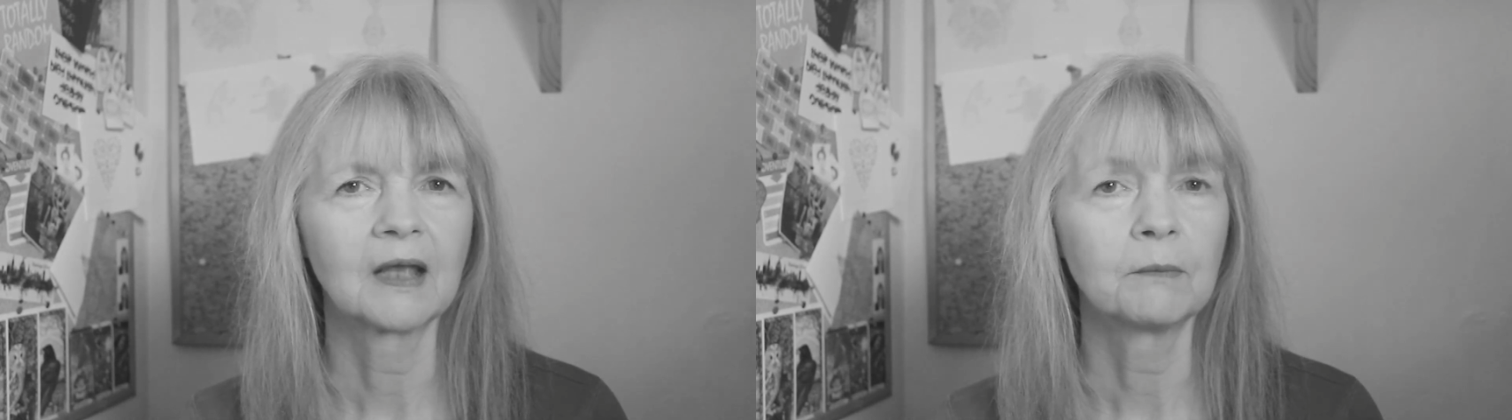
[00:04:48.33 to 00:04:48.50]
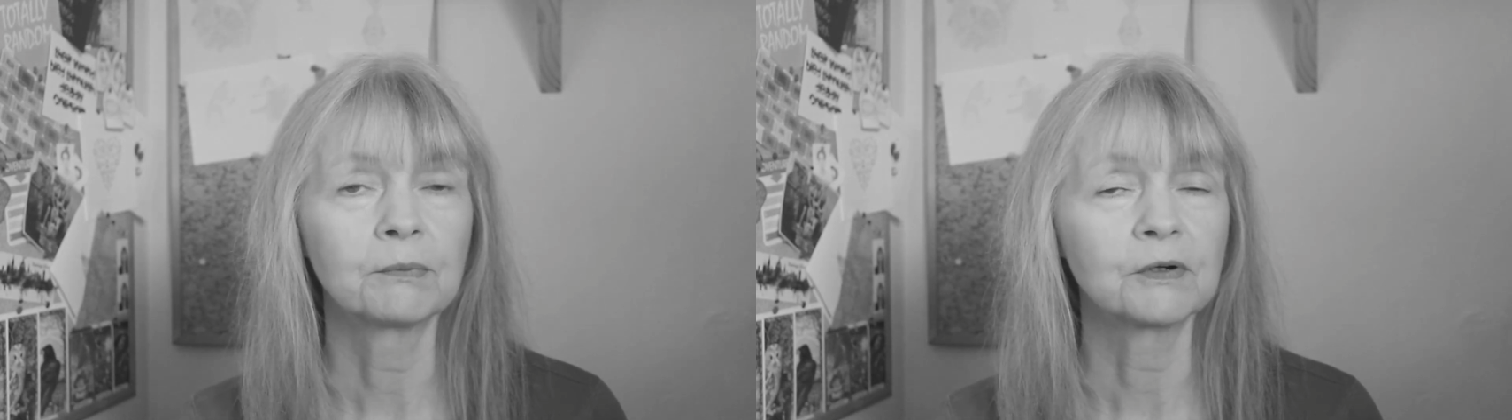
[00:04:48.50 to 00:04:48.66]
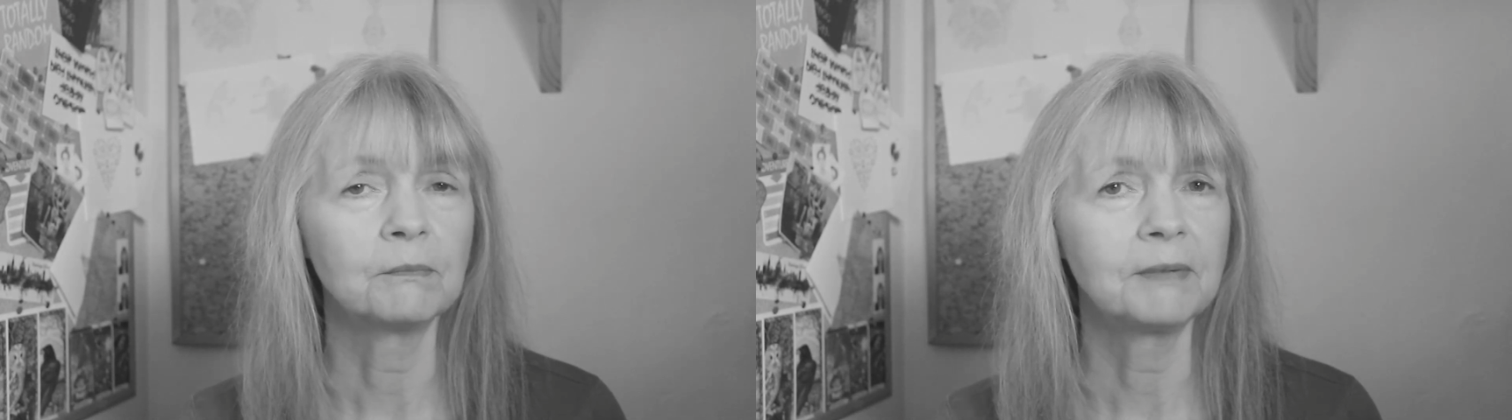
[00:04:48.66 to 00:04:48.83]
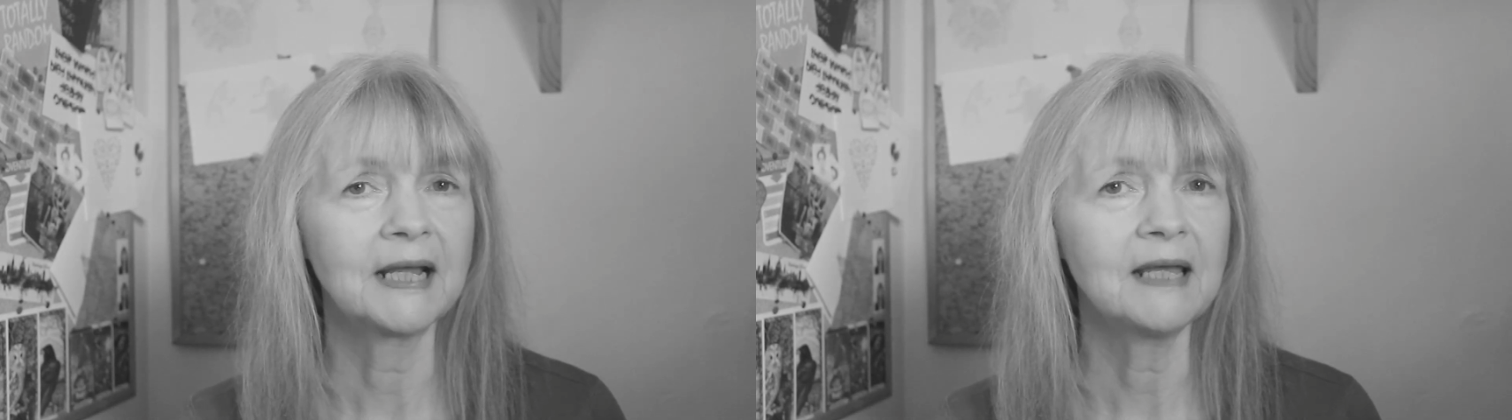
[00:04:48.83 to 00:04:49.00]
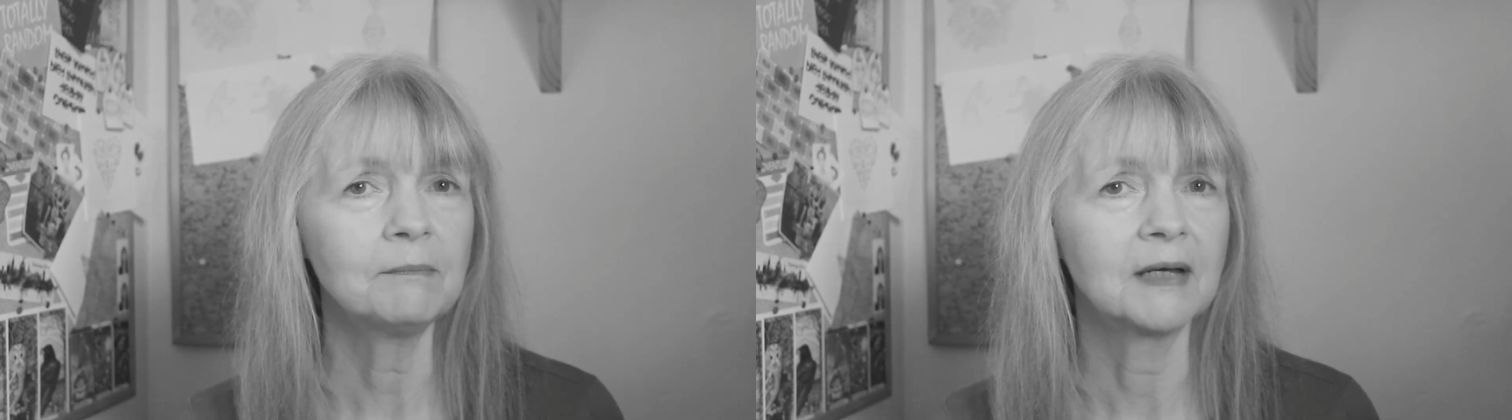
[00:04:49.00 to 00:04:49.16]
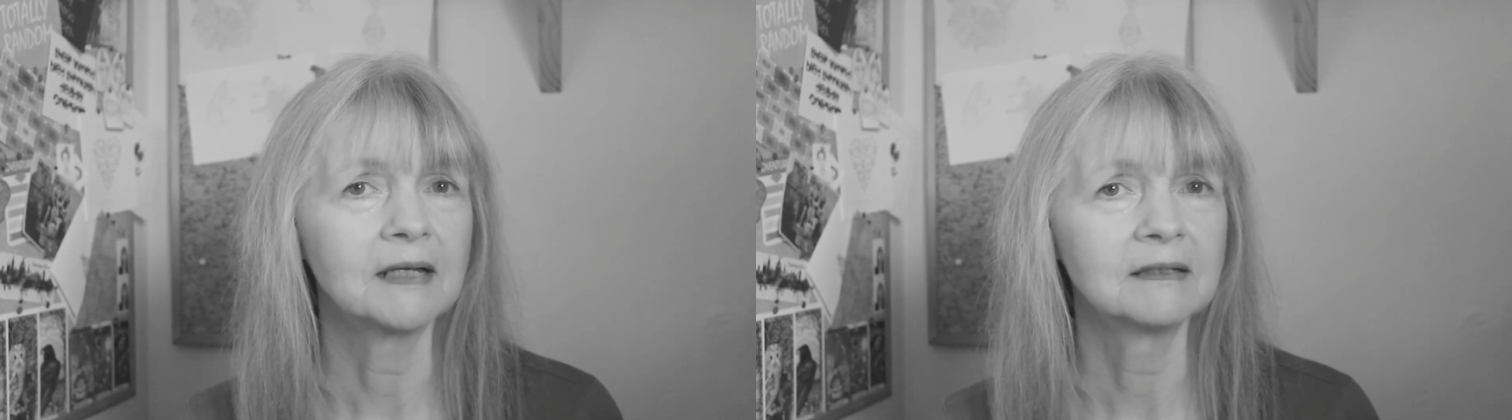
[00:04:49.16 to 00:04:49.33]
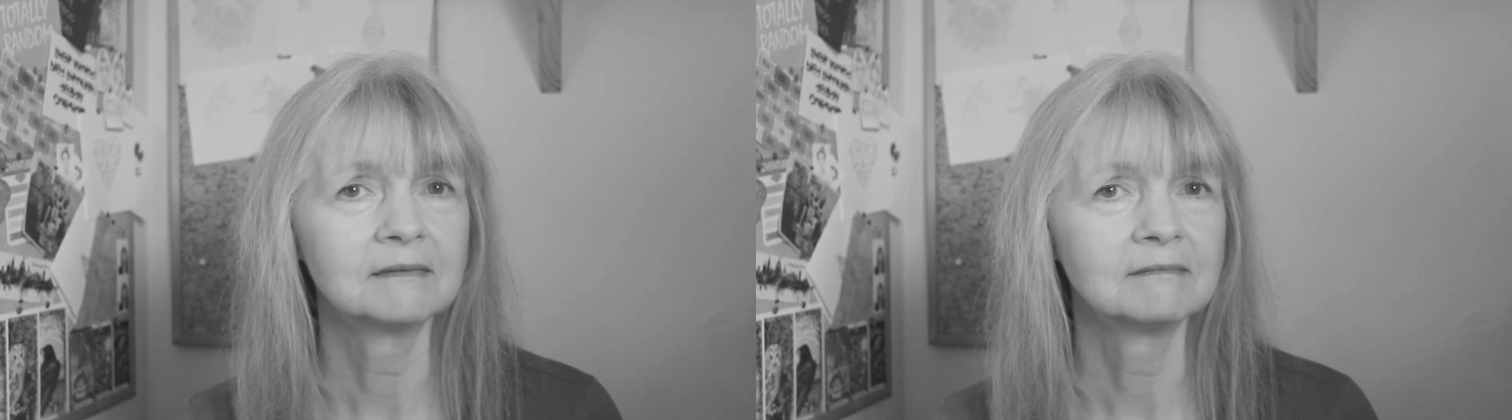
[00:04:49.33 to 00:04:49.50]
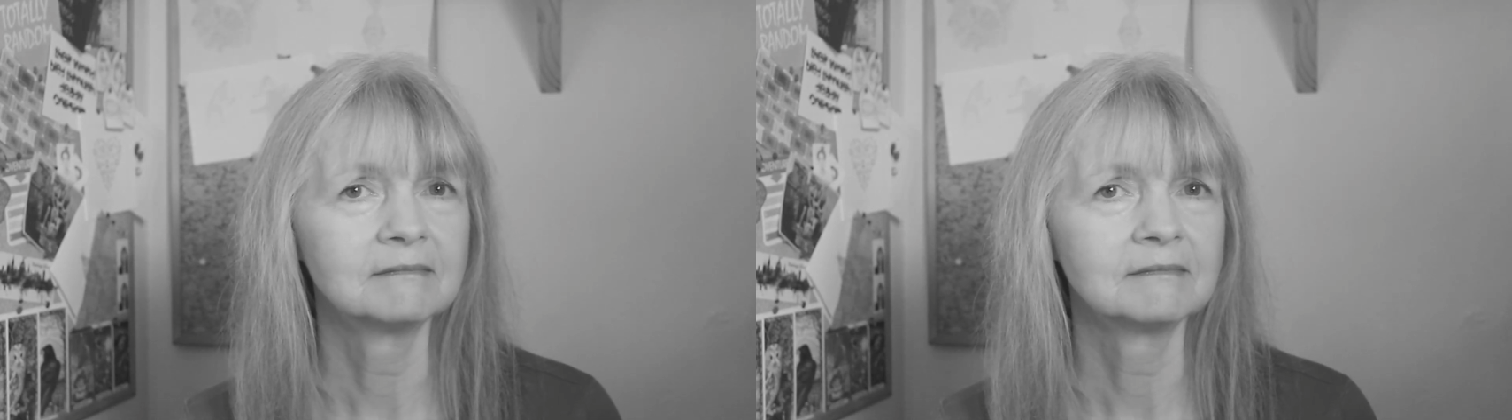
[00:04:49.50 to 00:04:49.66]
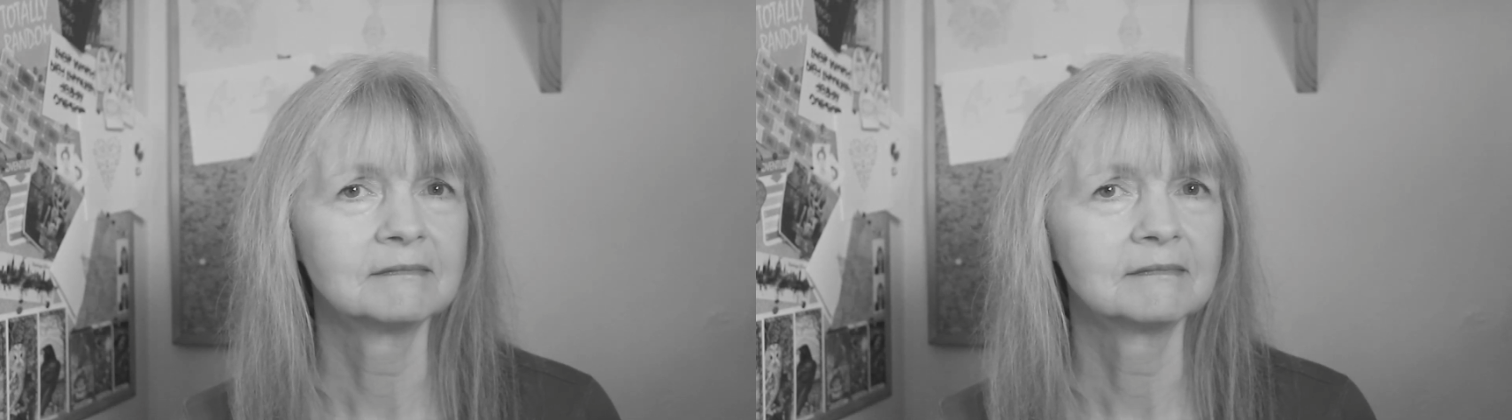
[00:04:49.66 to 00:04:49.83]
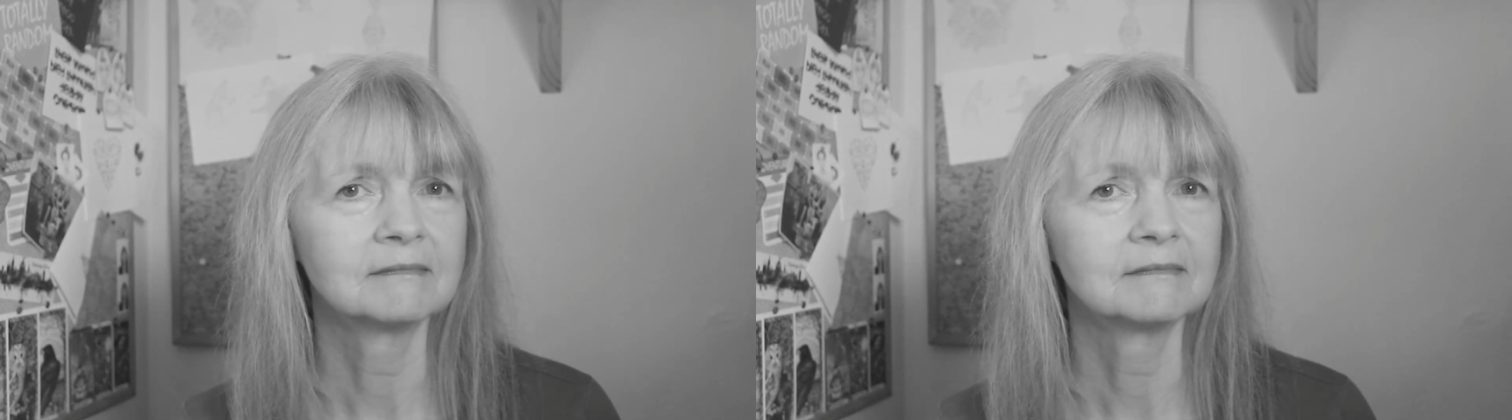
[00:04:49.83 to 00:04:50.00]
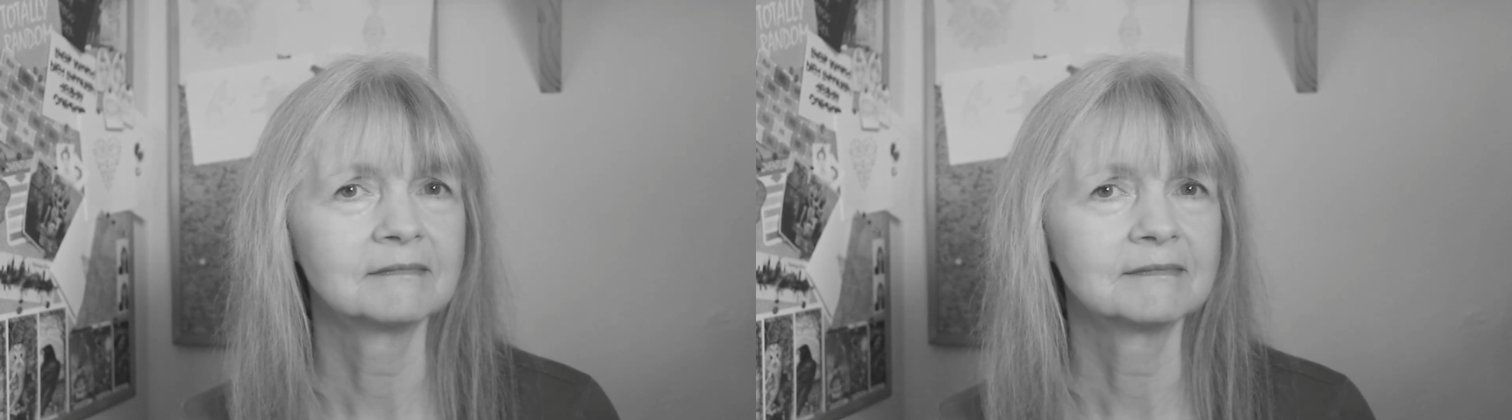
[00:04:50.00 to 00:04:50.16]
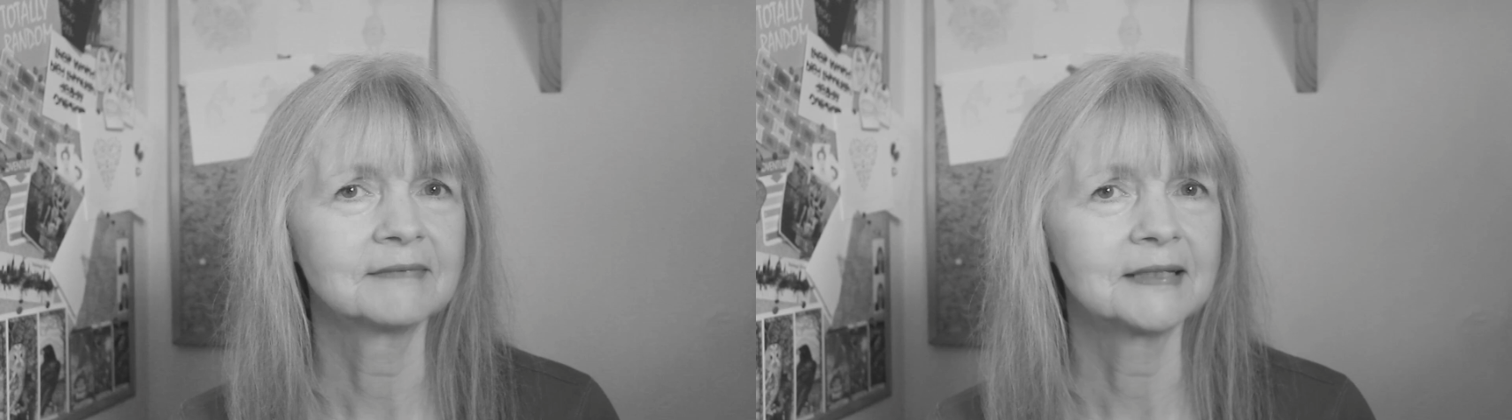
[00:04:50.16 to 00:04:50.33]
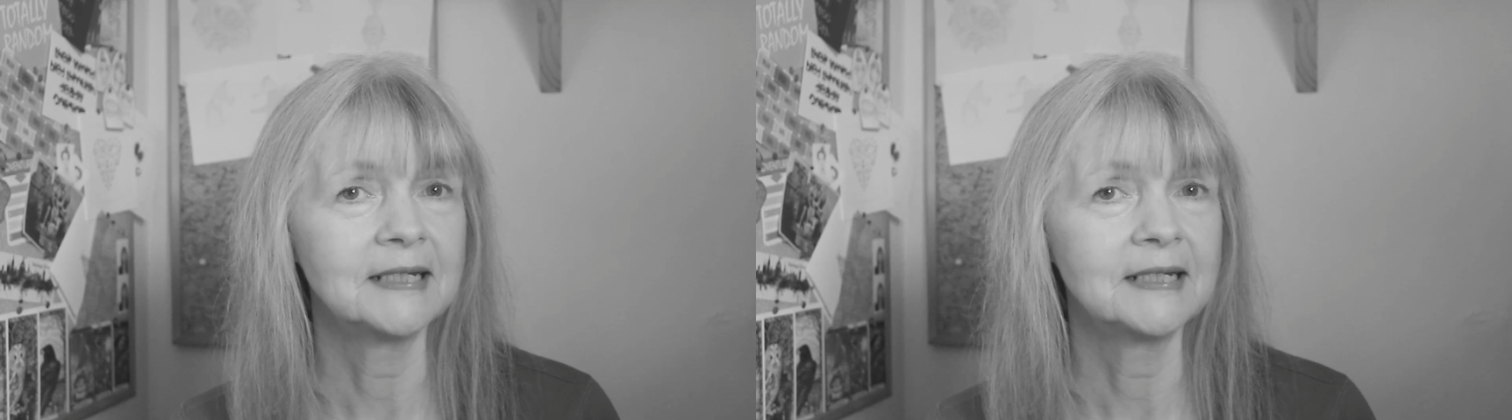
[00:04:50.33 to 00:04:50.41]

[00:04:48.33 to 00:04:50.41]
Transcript: Problema in